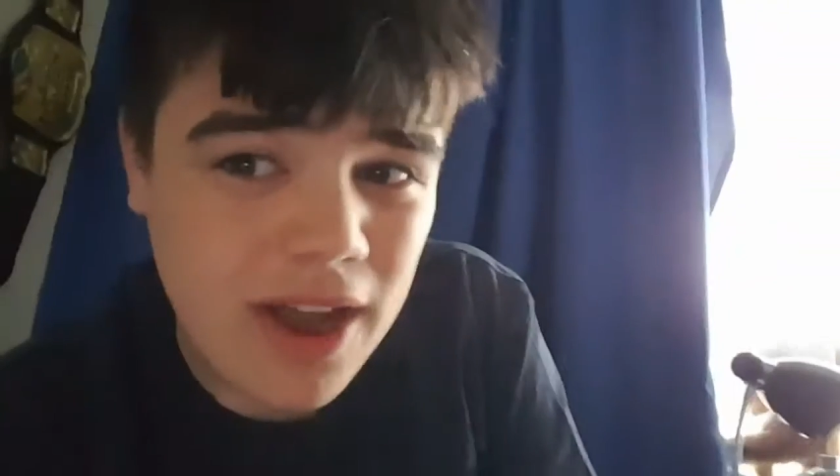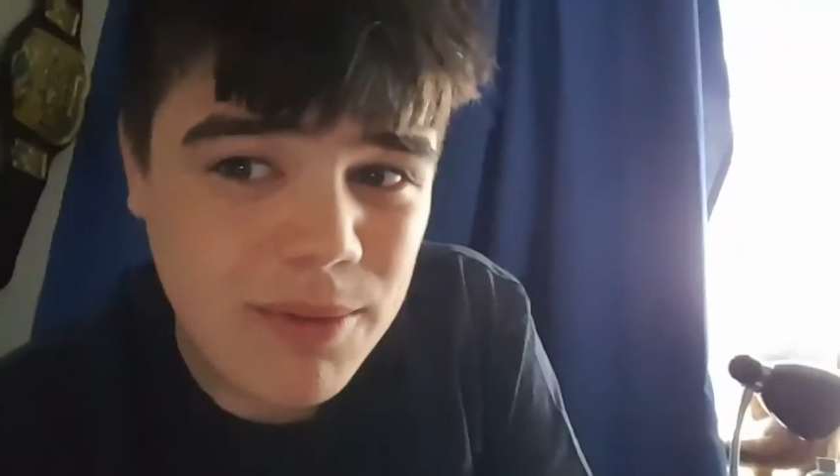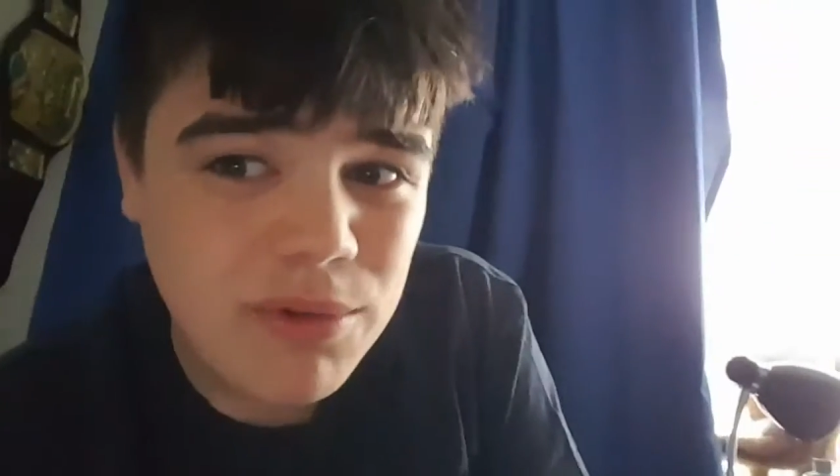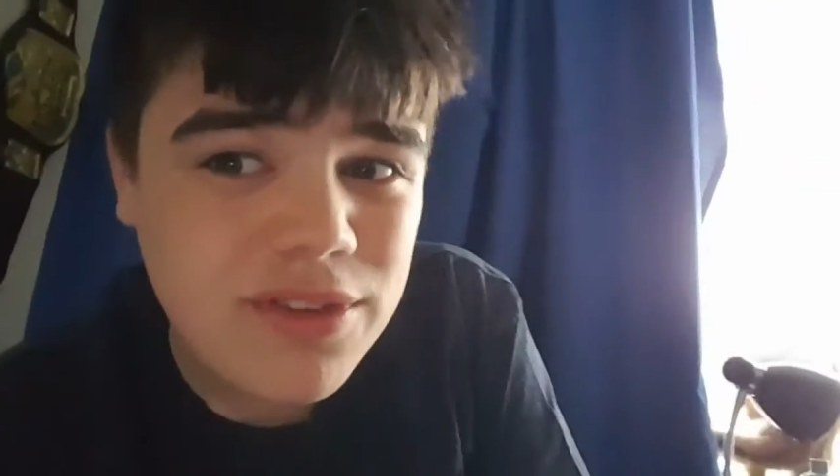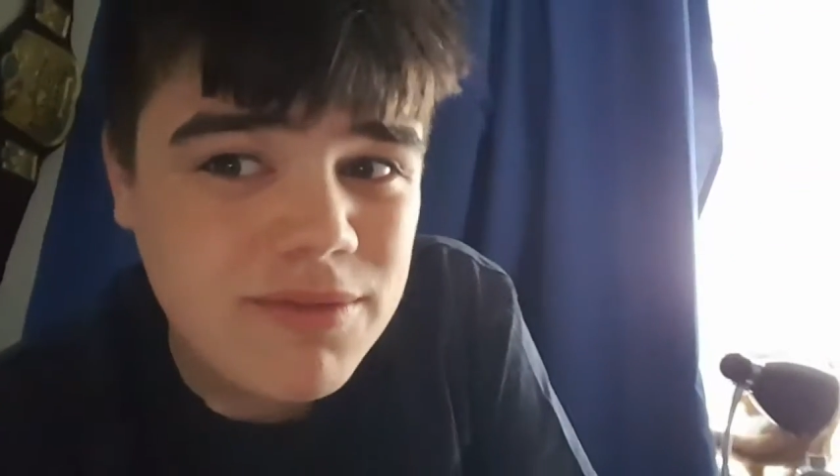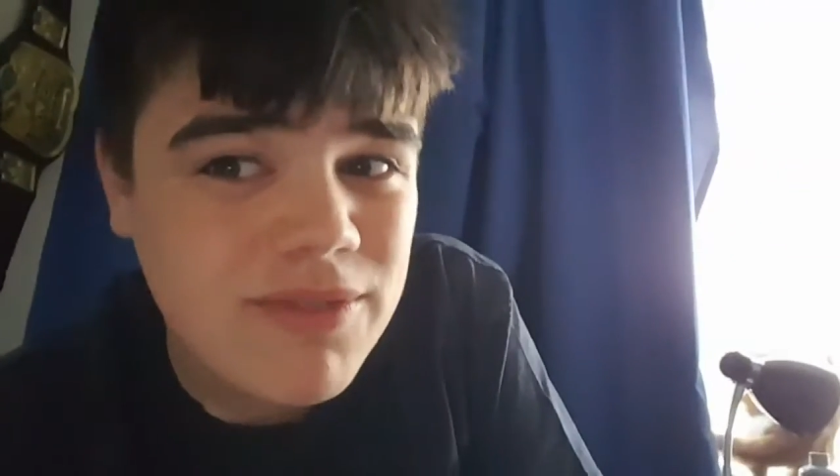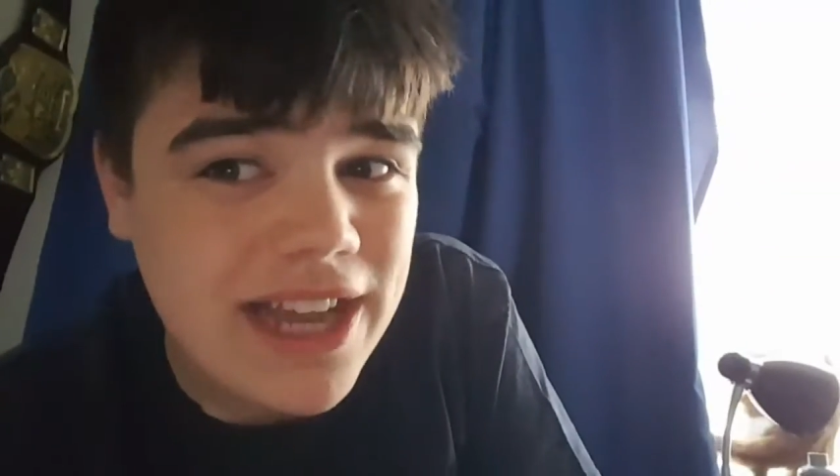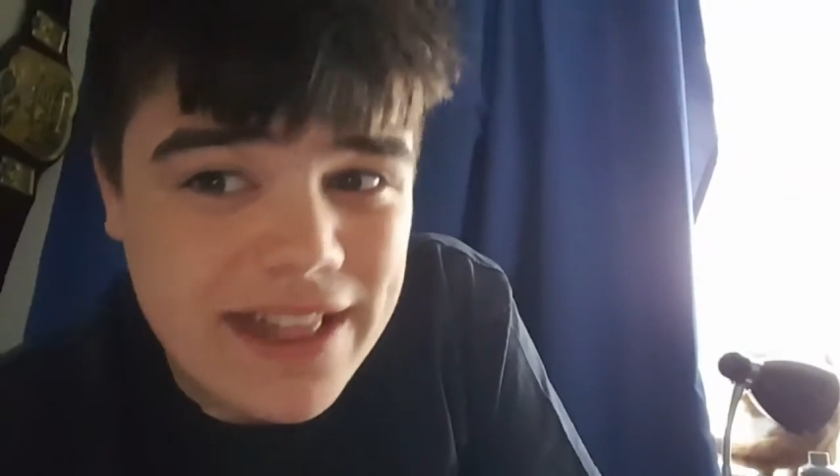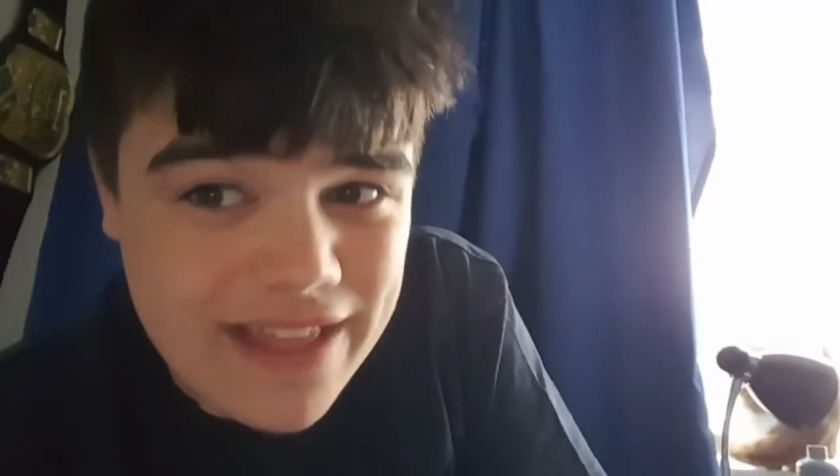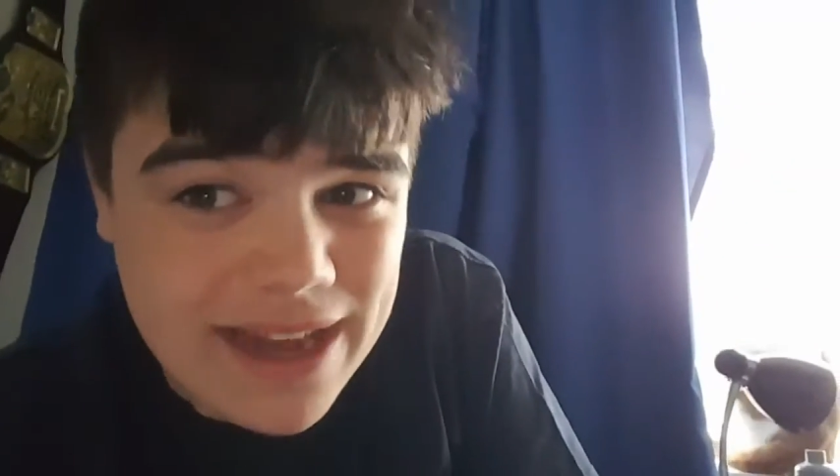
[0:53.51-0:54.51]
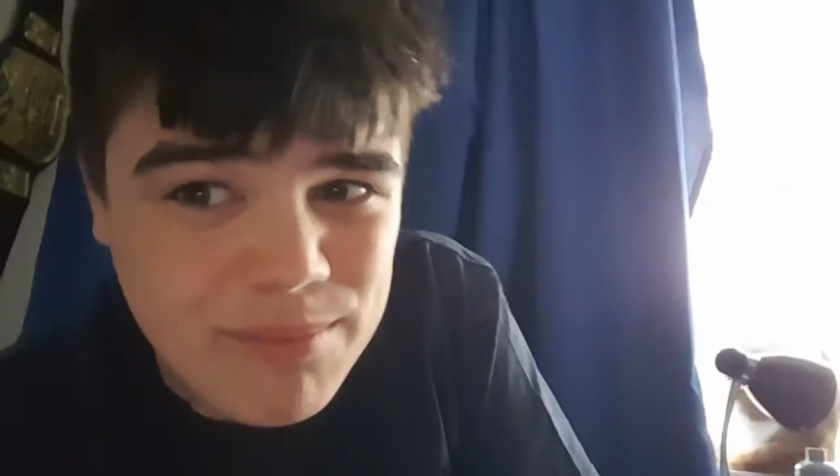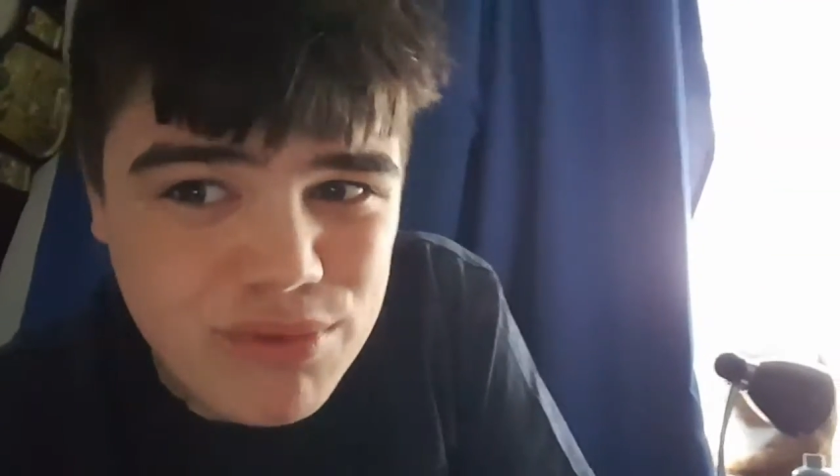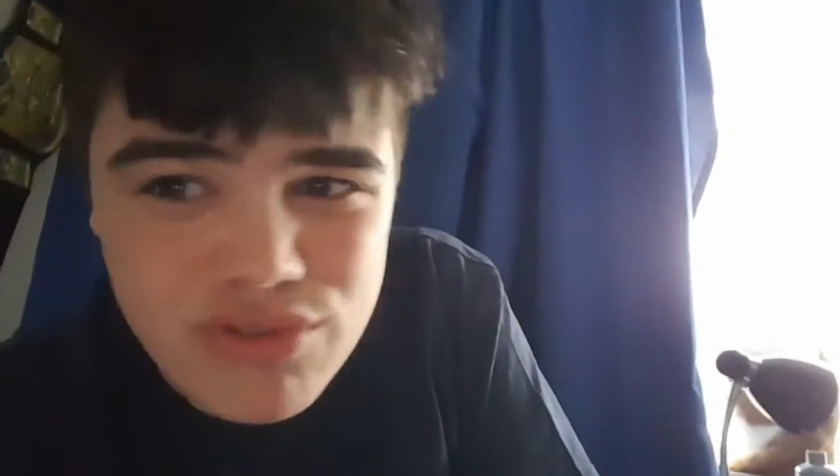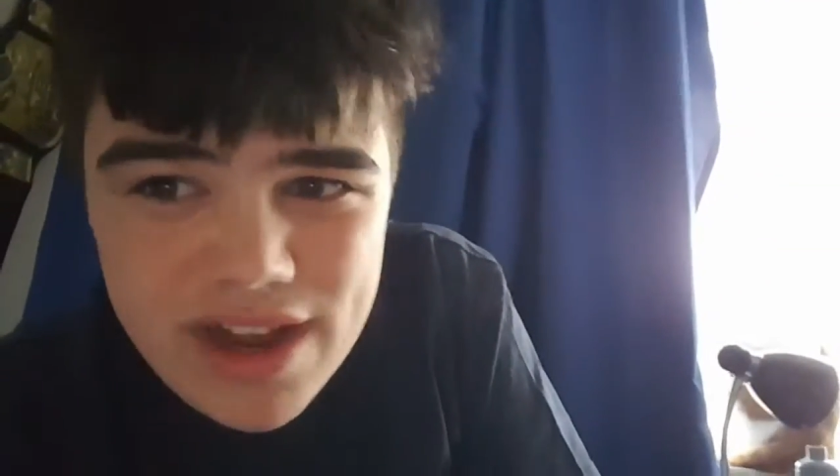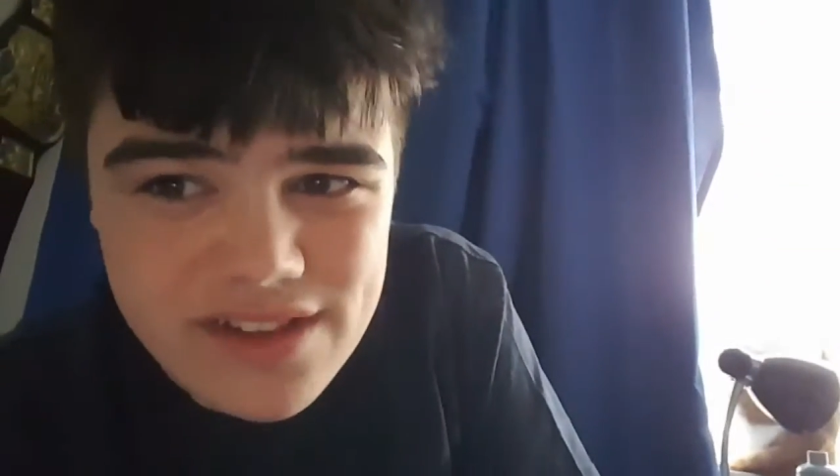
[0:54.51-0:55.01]
I wasn't really that
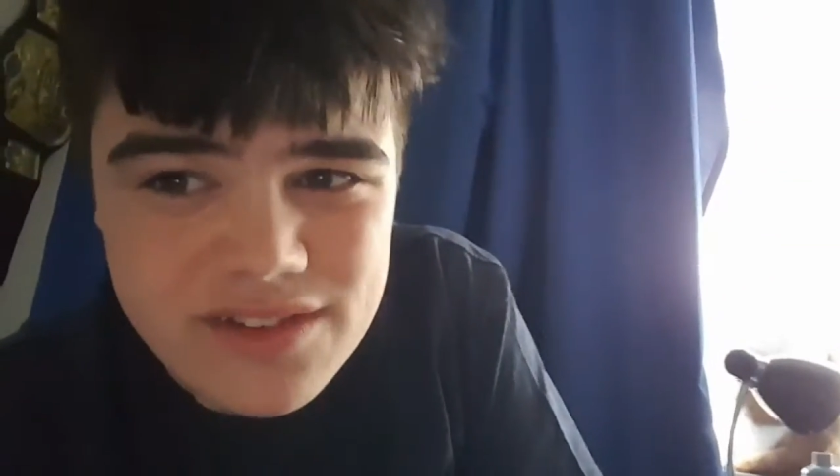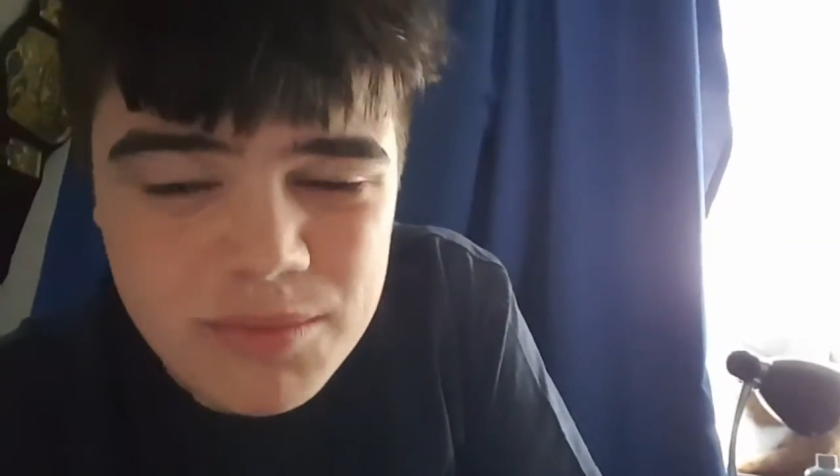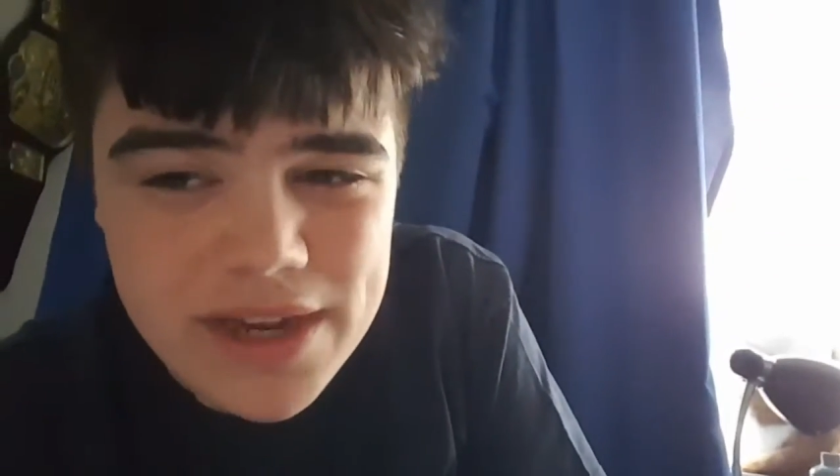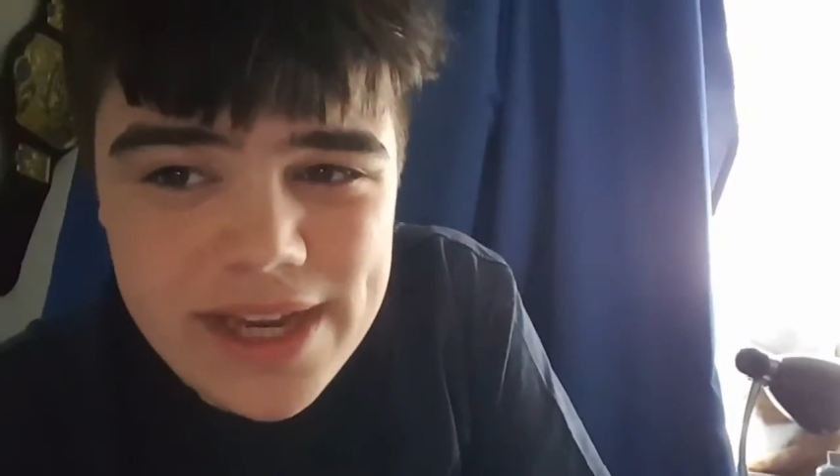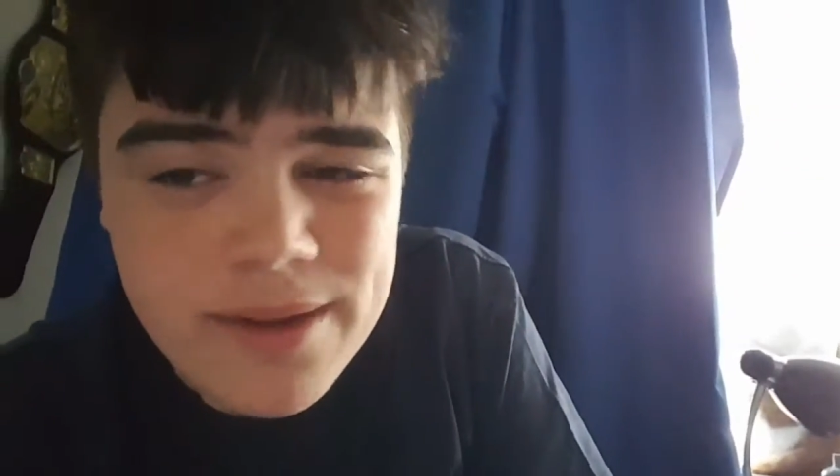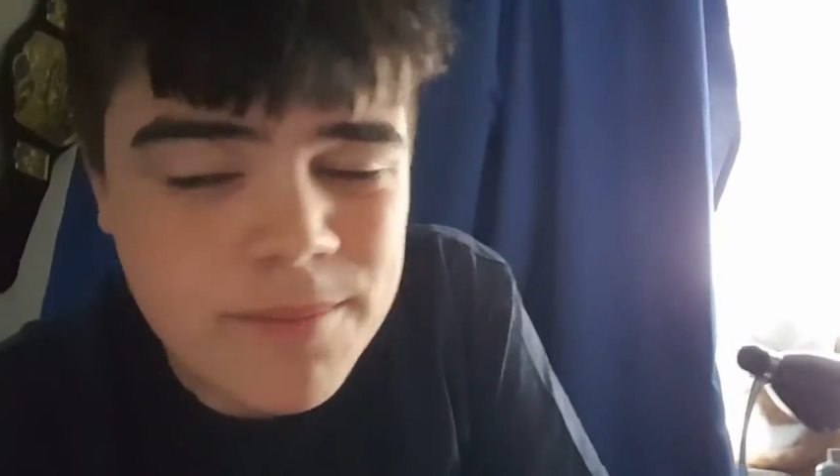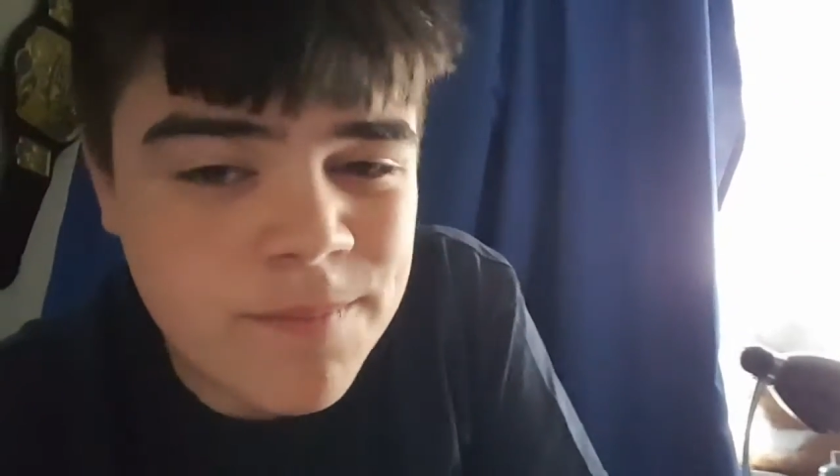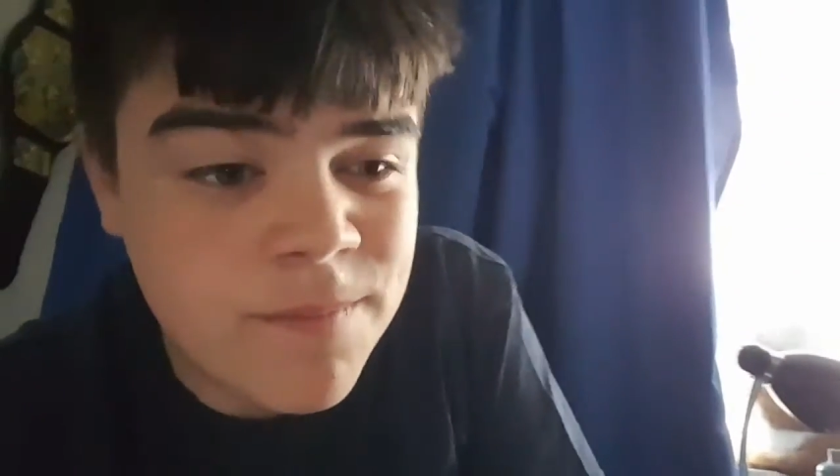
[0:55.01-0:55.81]
impressed. We